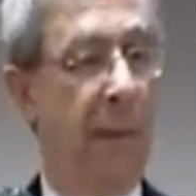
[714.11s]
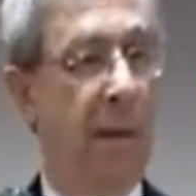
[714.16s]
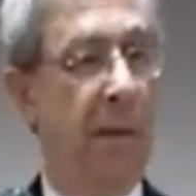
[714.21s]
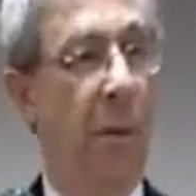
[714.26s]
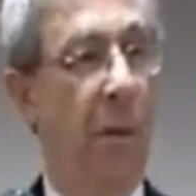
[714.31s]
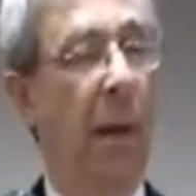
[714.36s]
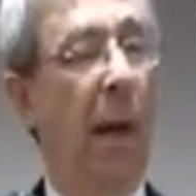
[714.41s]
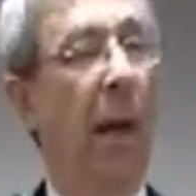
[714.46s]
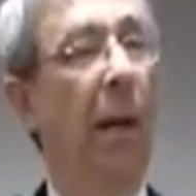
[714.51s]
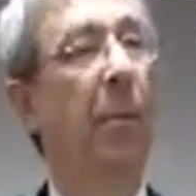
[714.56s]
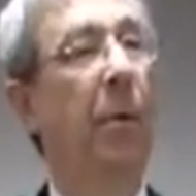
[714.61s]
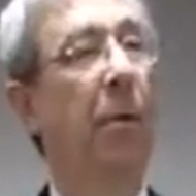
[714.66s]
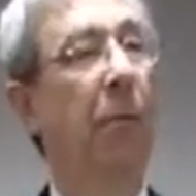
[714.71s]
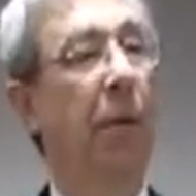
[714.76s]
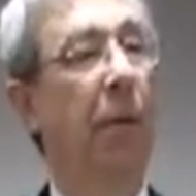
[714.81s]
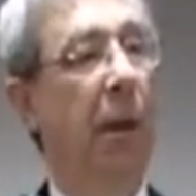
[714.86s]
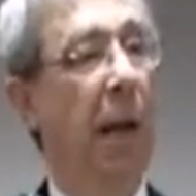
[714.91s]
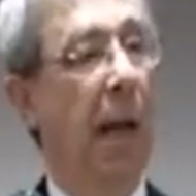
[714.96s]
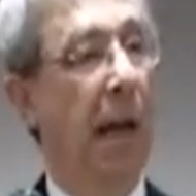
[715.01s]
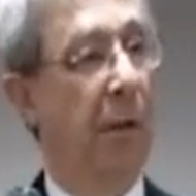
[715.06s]
So we help
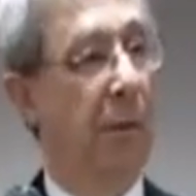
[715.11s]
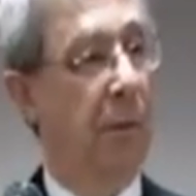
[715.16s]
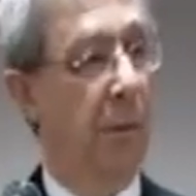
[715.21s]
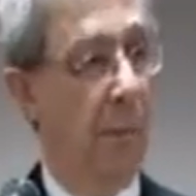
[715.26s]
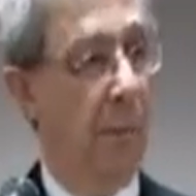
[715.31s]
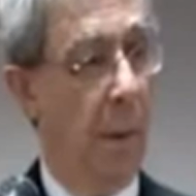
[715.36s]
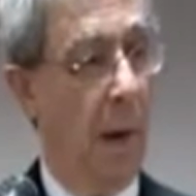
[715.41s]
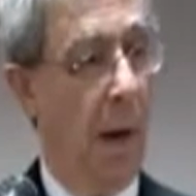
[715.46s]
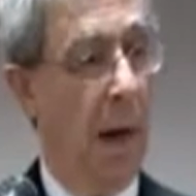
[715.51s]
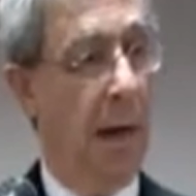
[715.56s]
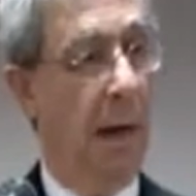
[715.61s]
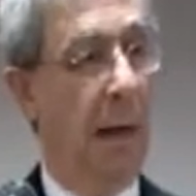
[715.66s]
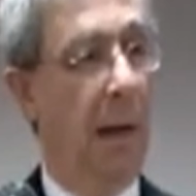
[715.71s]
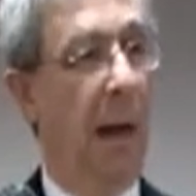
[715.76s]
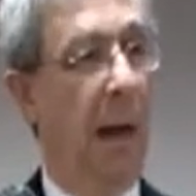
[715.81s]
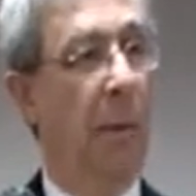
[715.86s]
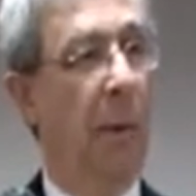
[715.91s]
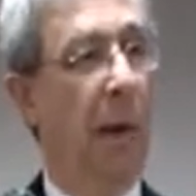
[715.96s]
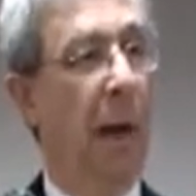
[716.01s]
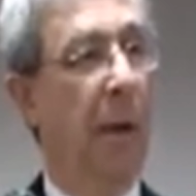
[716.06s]
to relax your
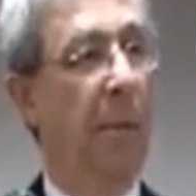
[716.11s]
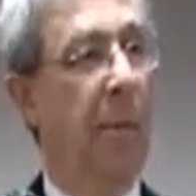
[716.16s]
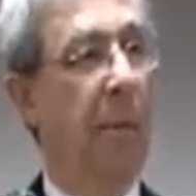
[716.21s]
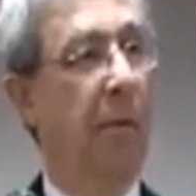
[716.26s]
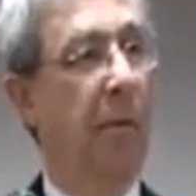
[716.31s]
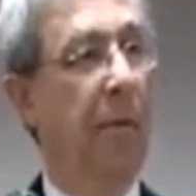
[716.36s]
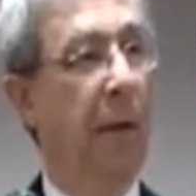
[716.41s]
body and we help